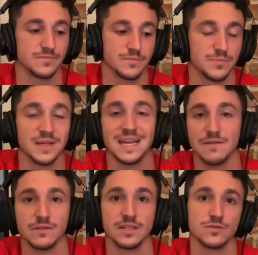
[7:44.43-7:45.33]

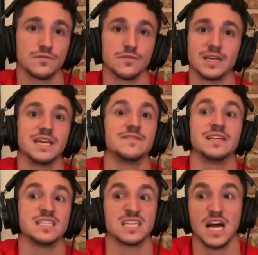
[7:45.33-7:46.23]
benevolent or
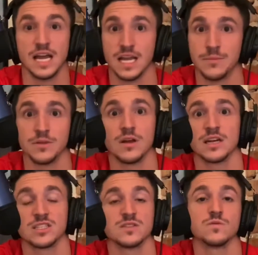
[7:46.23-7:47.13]
forgiving as I am. They're
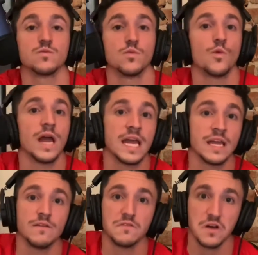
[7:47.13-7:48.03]
actually
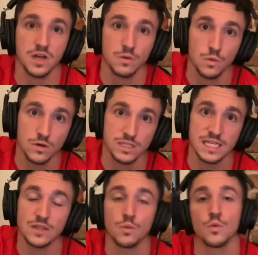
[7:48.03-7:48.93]
way fucking worse.
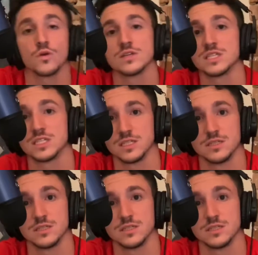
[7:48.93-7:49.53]
And the worst